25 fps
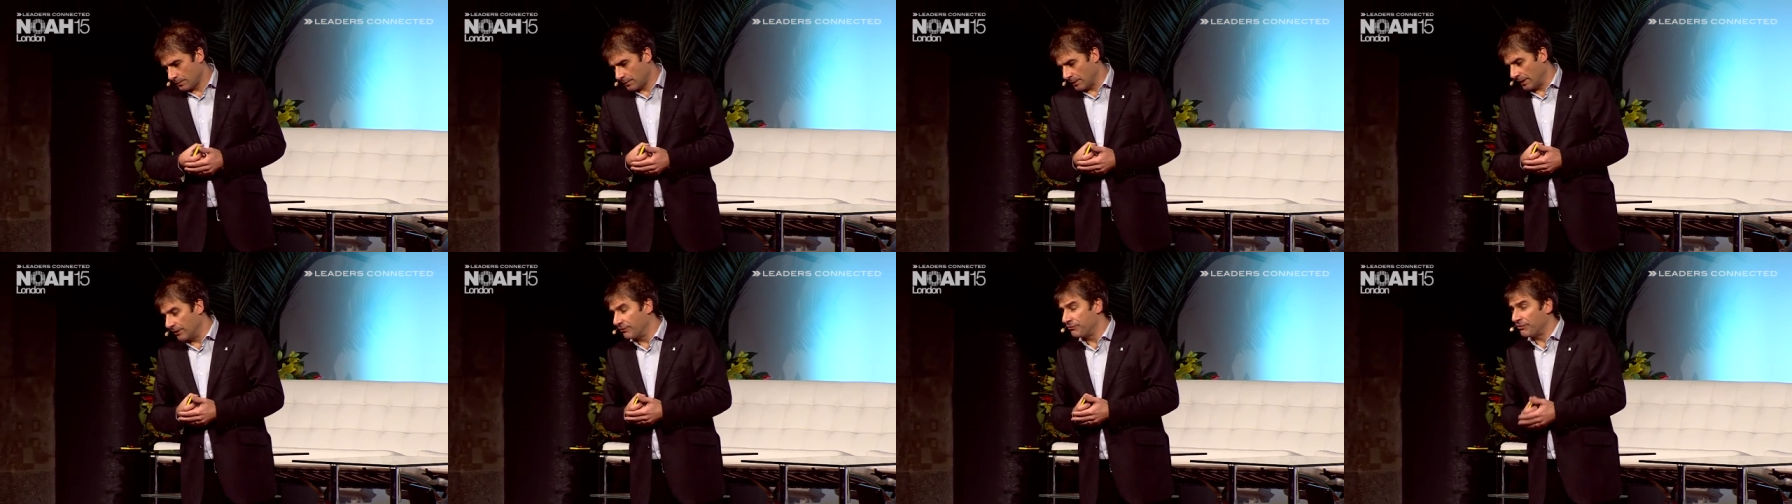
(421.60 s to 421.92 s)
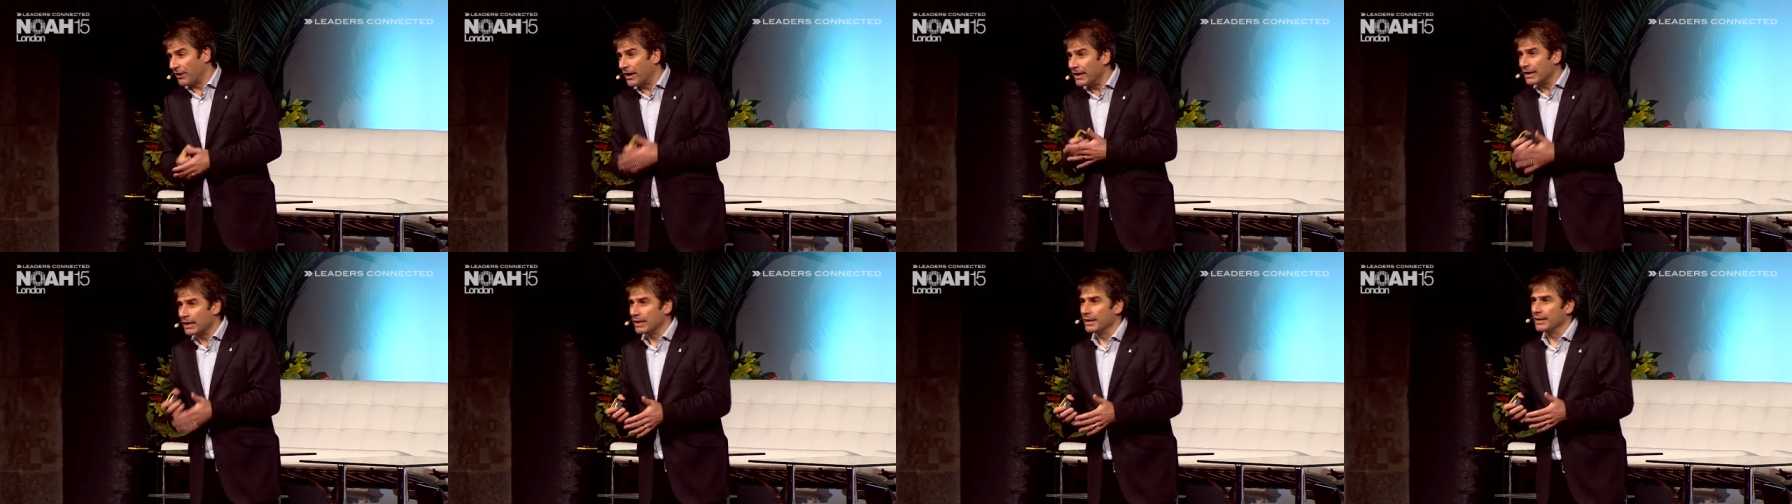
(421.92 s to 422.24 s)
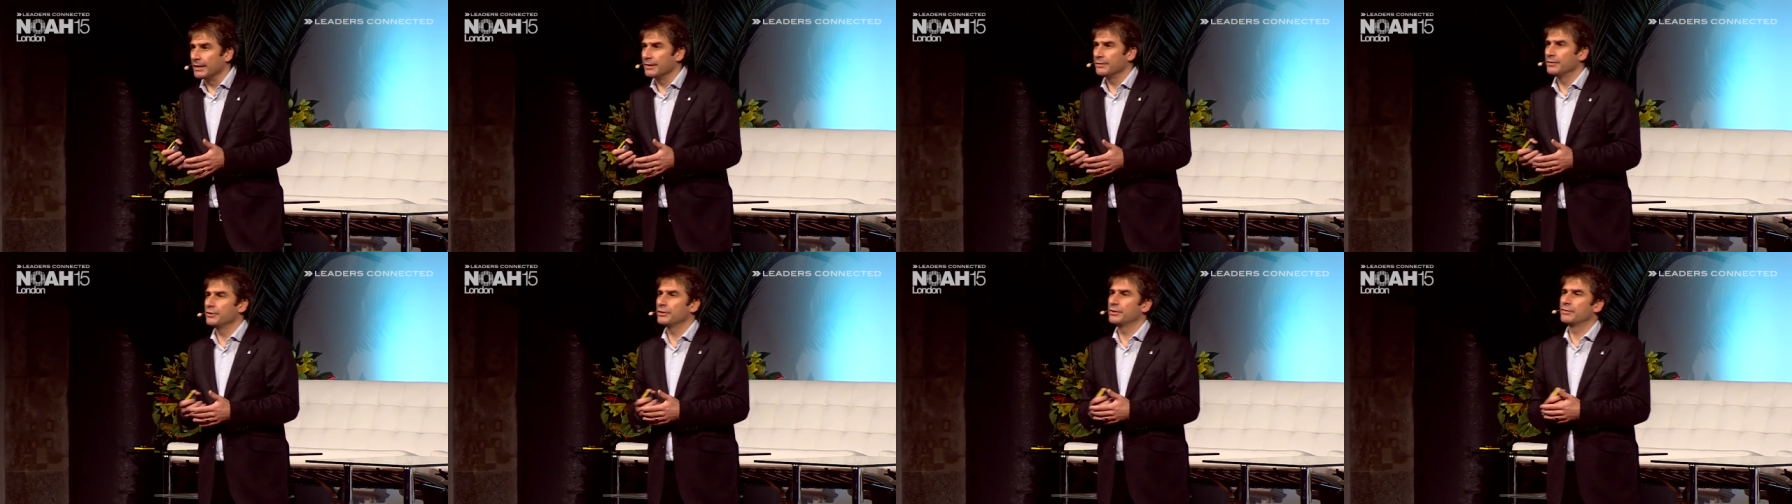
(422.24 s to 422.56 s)
And
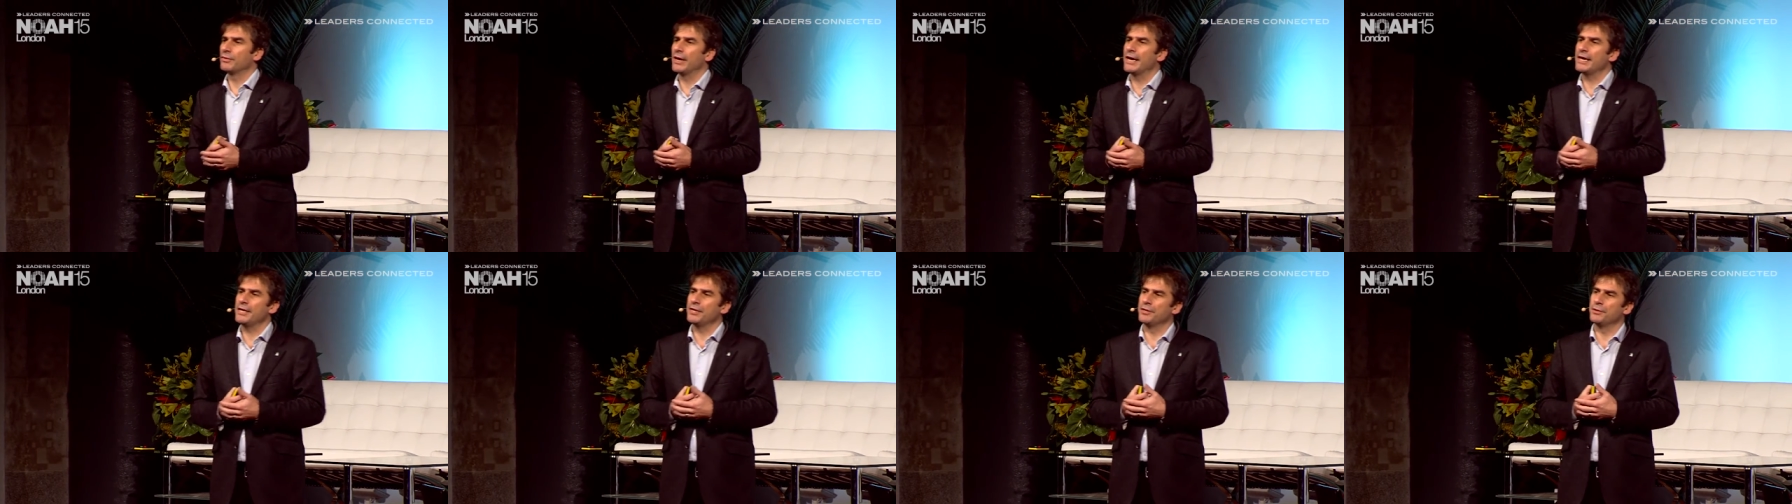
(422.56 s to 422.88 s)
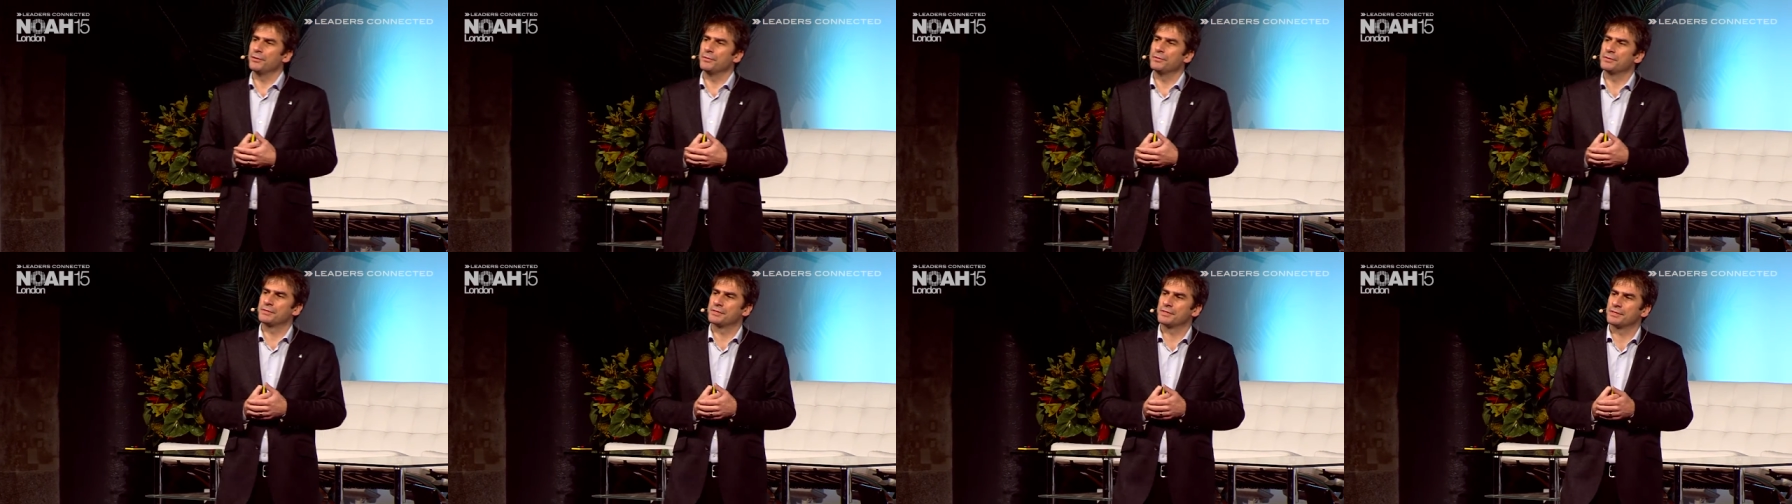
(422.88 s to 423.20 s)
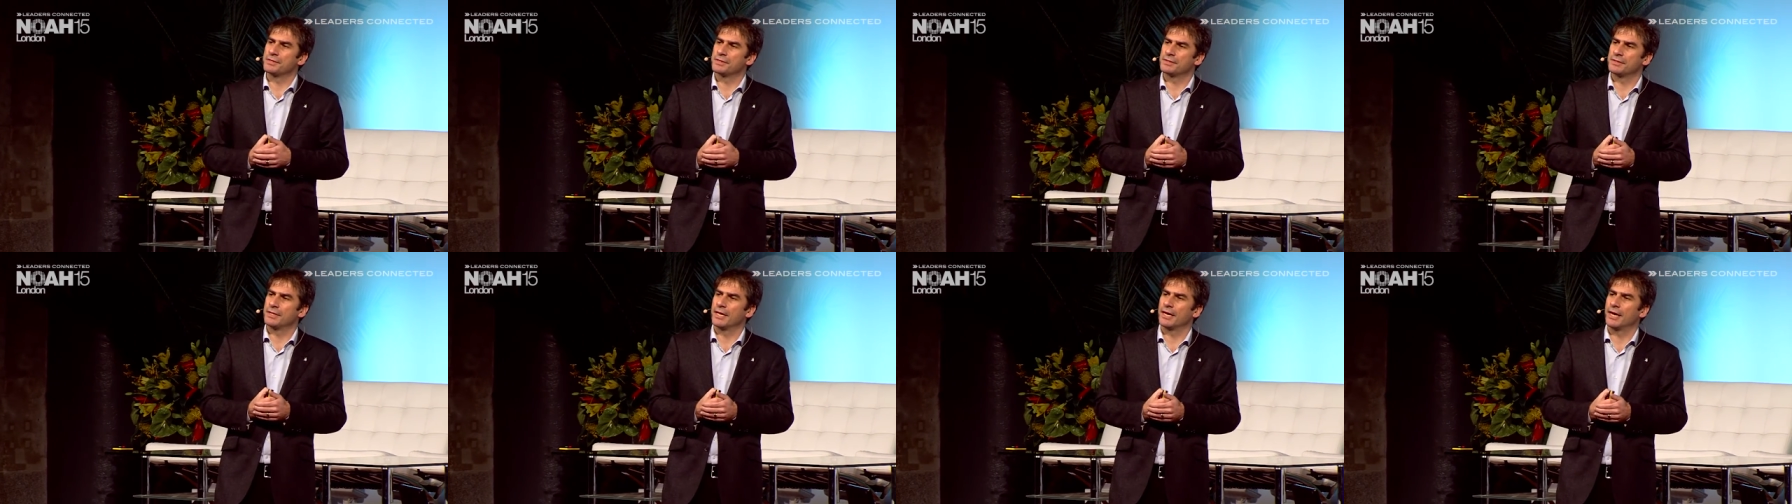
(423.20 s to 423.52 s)
finally, the great news
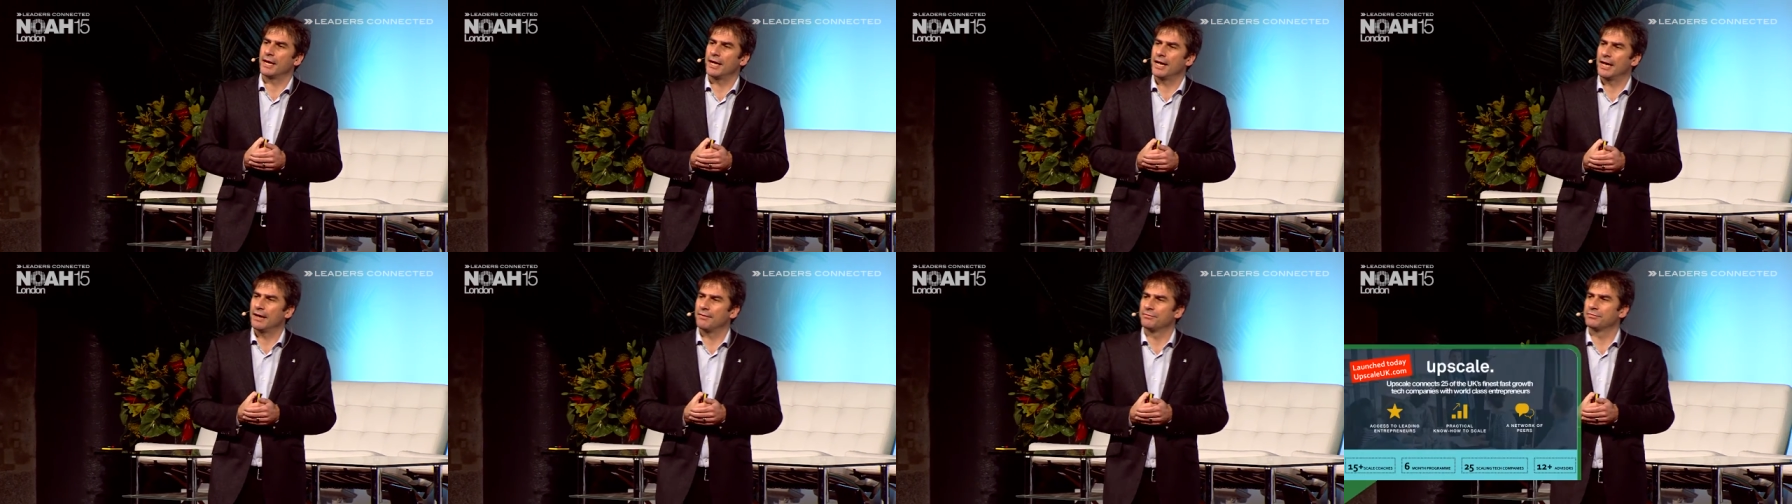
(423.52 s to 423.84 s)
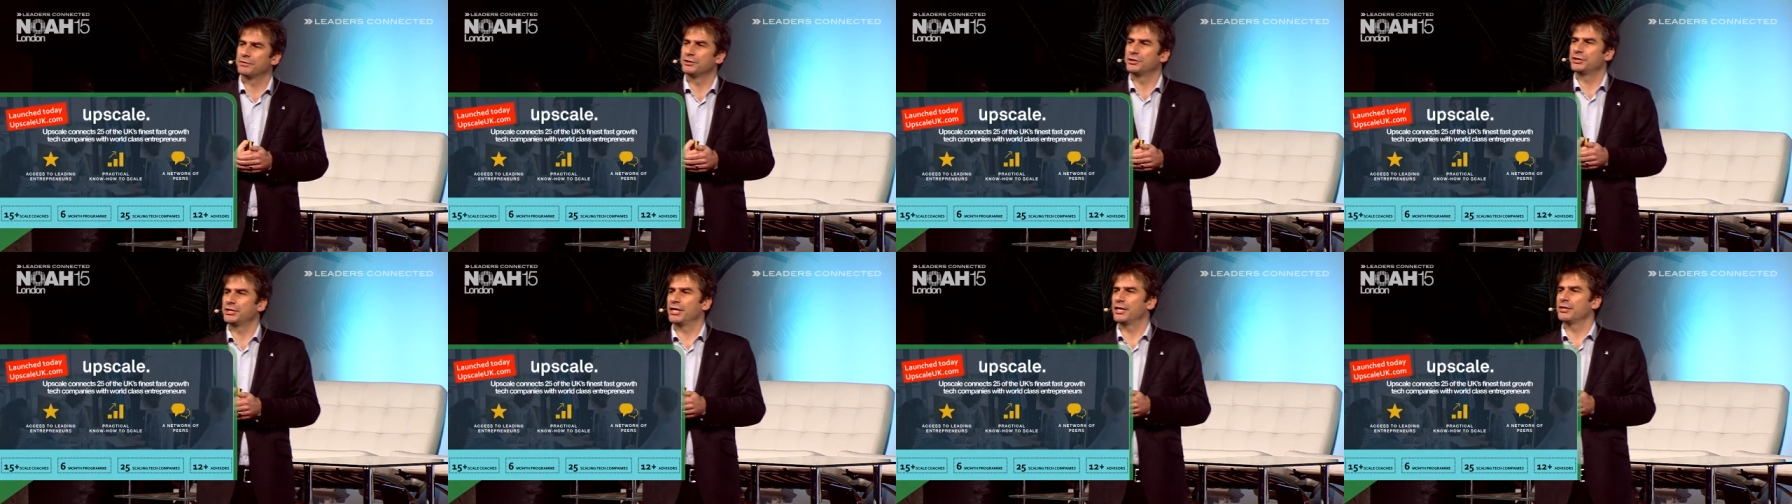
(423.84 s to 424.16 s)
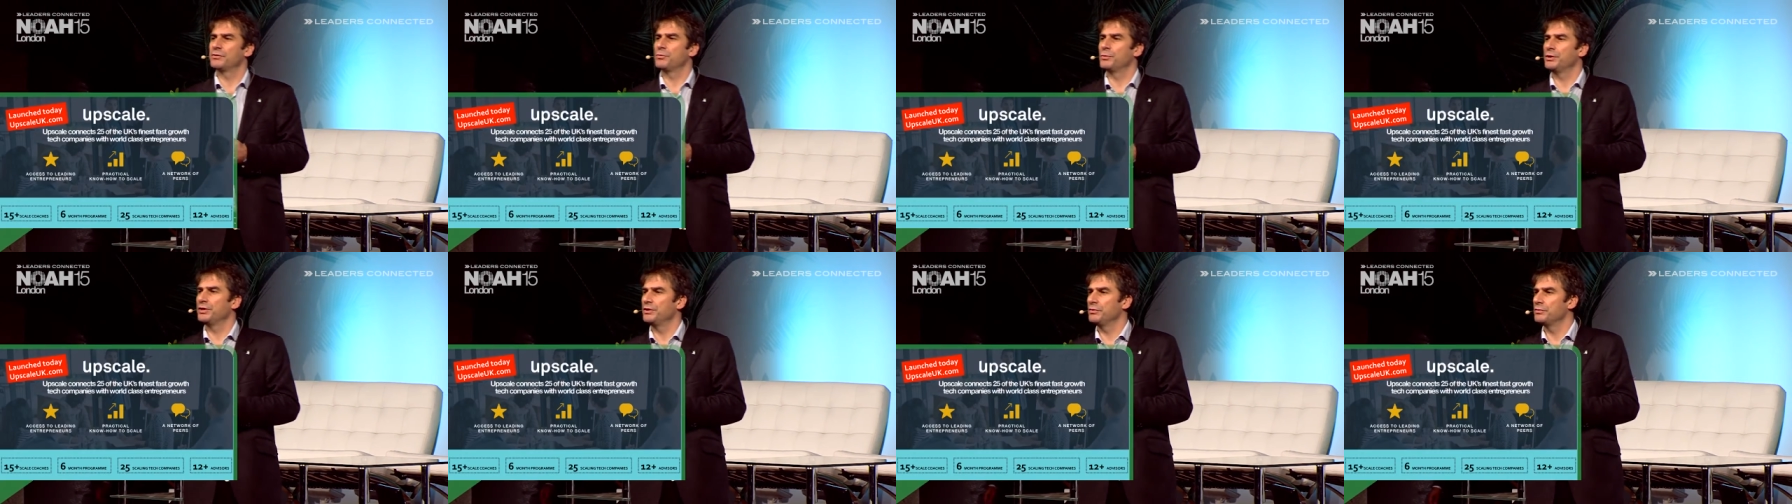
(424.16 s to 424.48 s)
is that I have to share
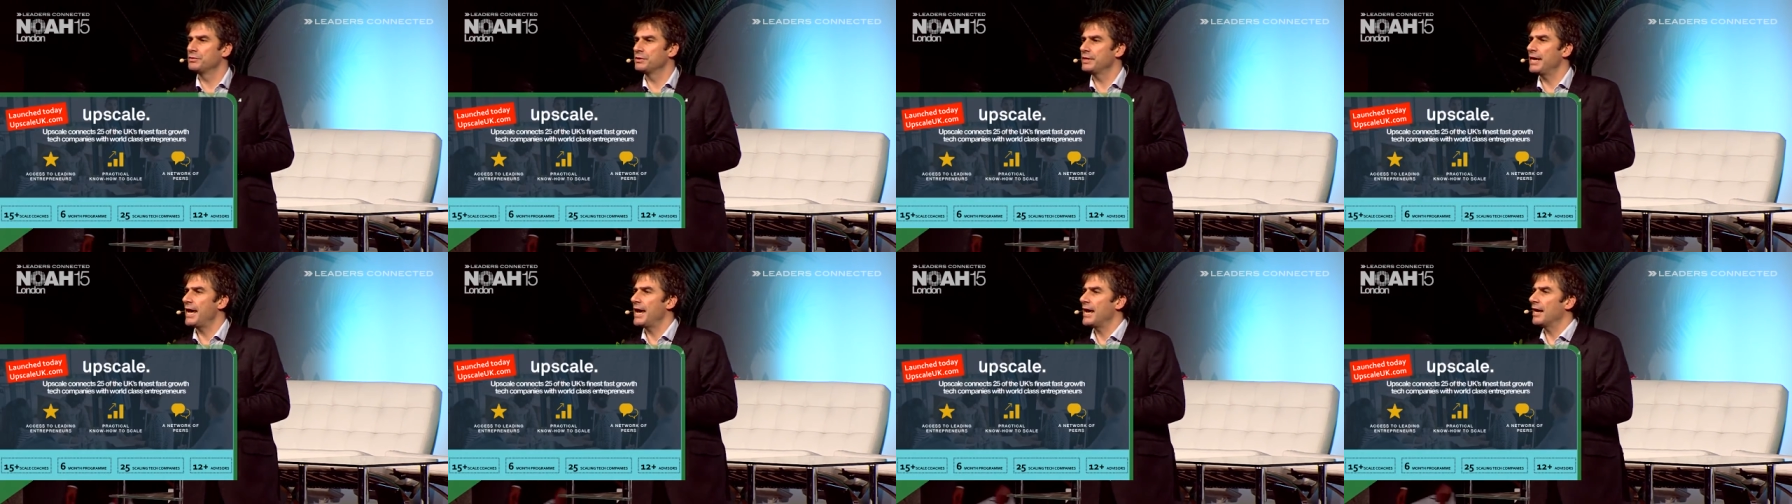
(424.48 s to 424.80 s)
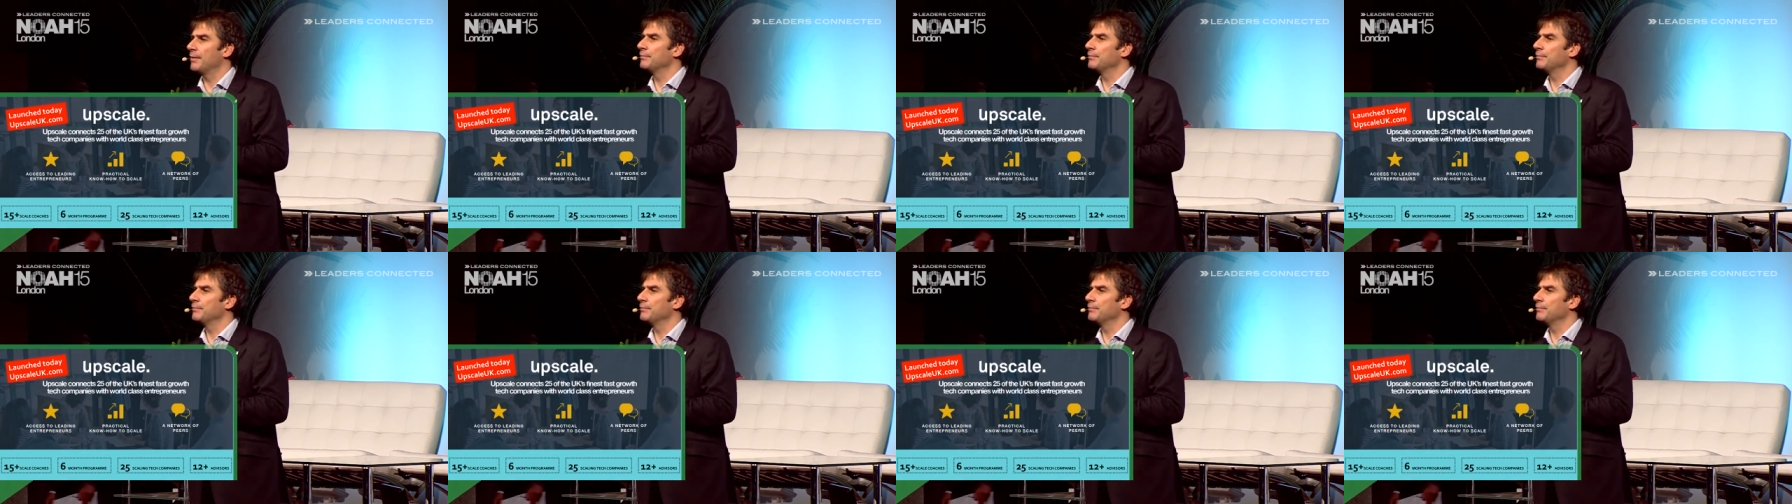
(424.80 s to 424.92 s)
with you today.